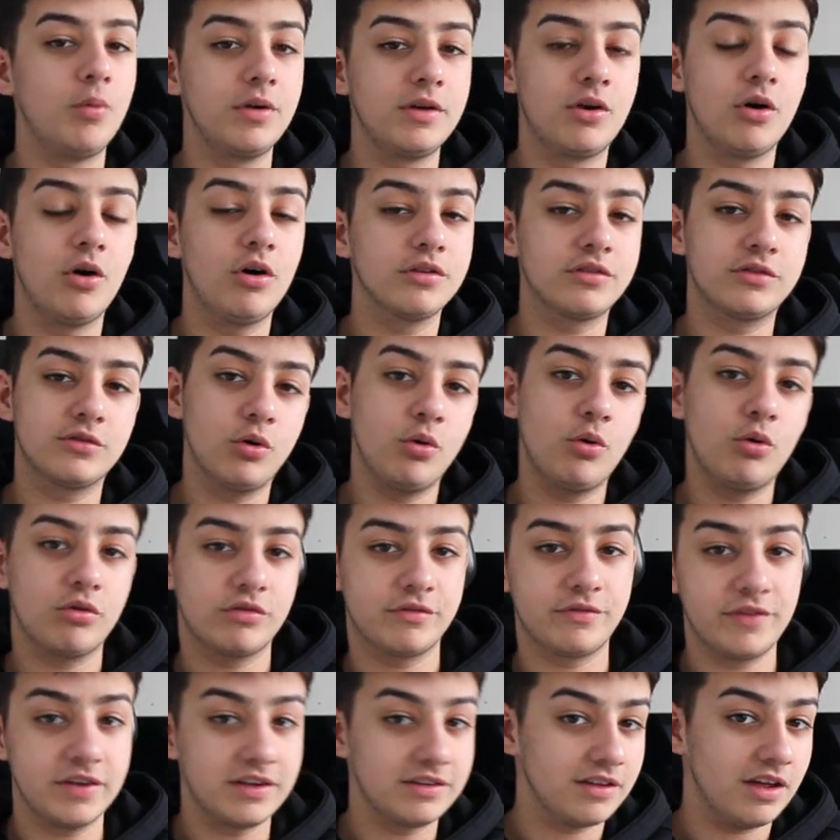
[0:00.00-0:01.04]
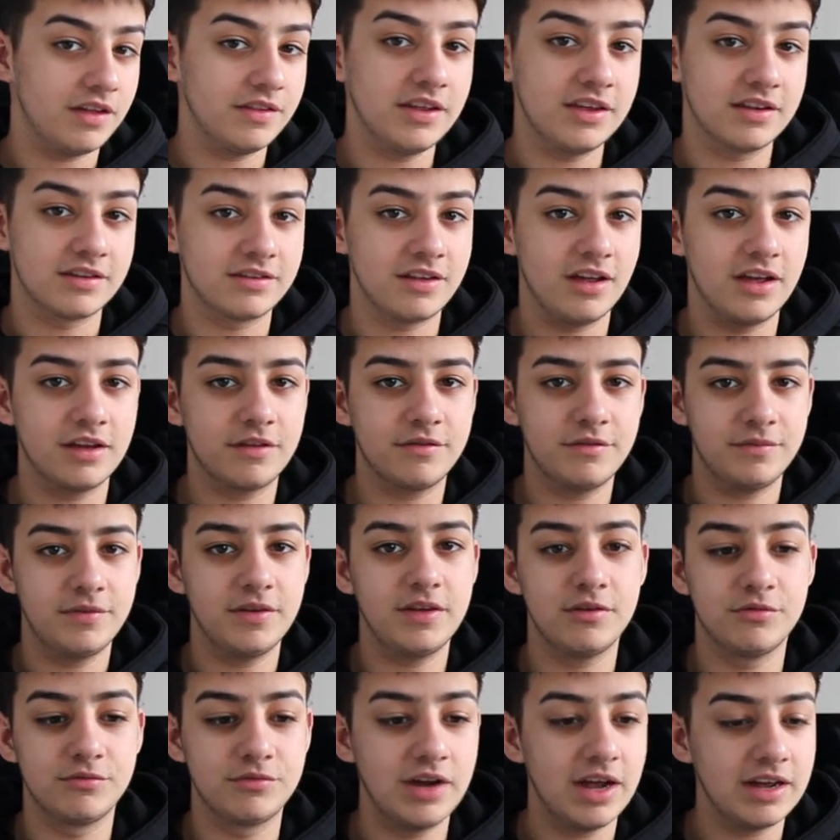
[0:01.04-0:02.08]
We have got talk things like this, like
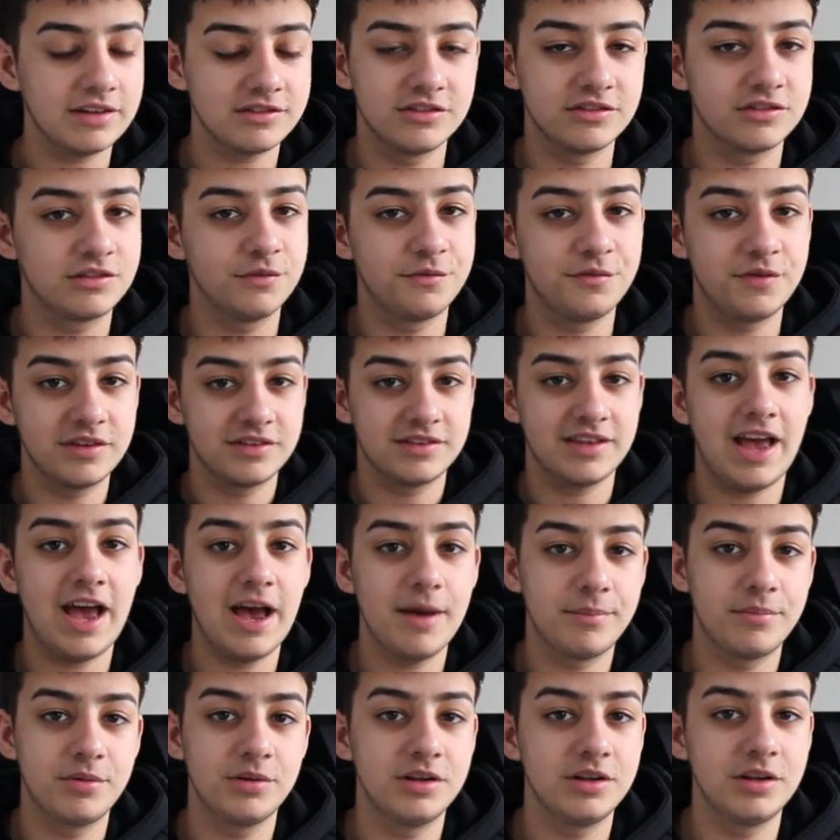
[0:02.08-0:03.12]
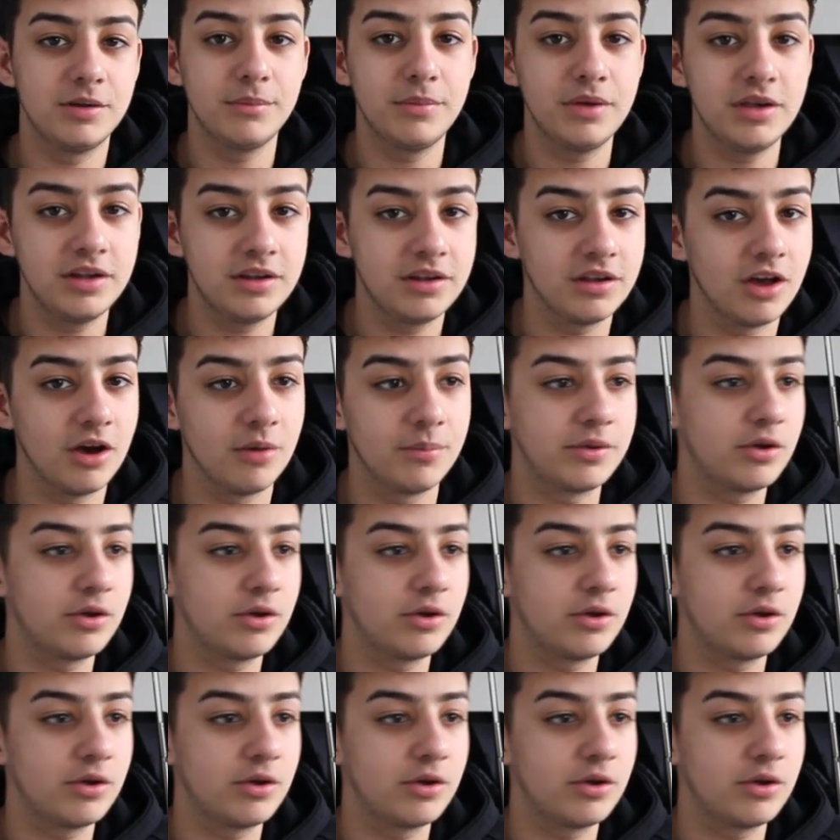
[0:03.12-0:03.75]
reacting to things that happen in the media,